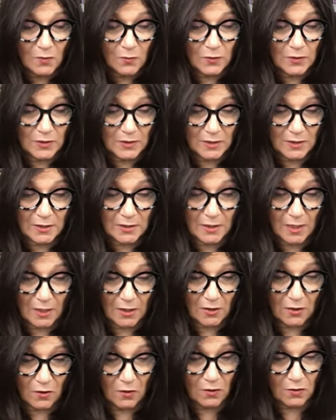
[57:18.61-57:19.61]
was just
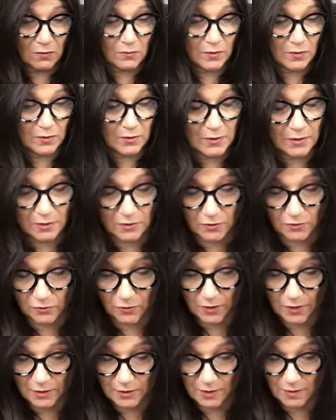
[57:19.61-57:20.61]
like oh there's this
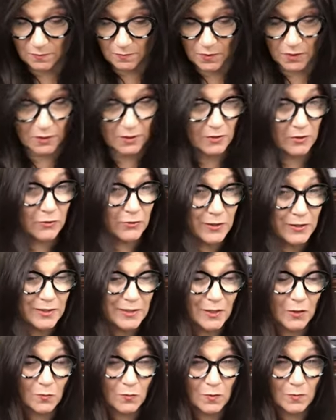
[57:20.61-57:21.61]
crazy
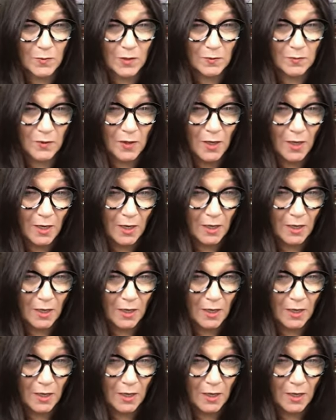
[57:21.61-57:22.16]
militaristic woman